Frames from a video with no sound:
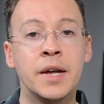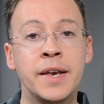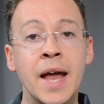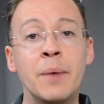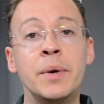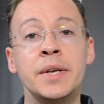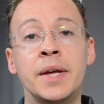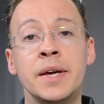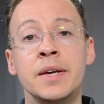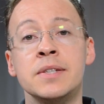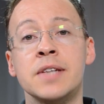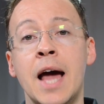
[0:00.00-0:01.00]

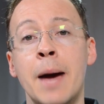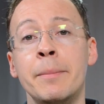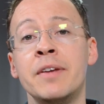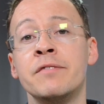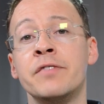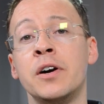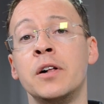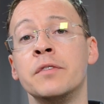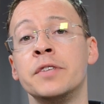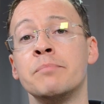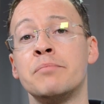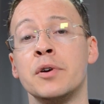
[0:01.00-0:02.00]
Nowadays, I'm
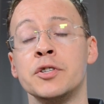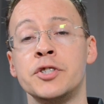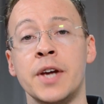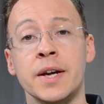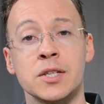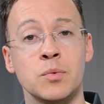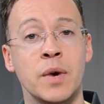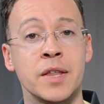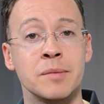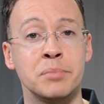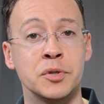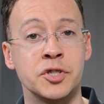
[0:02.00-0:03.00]
involved in projects where
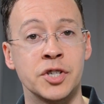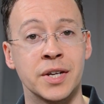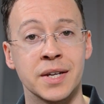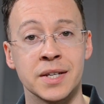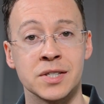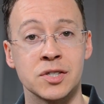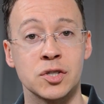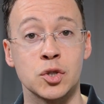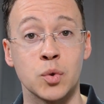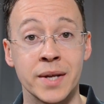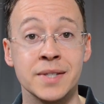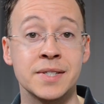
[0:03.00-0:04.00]
the budget is
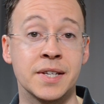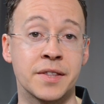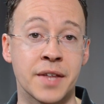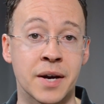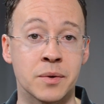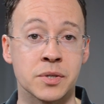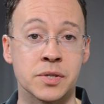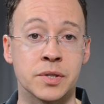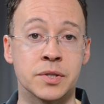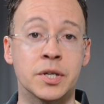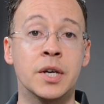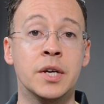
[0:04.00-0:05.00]
twenty
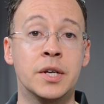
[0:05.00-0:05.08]
thousand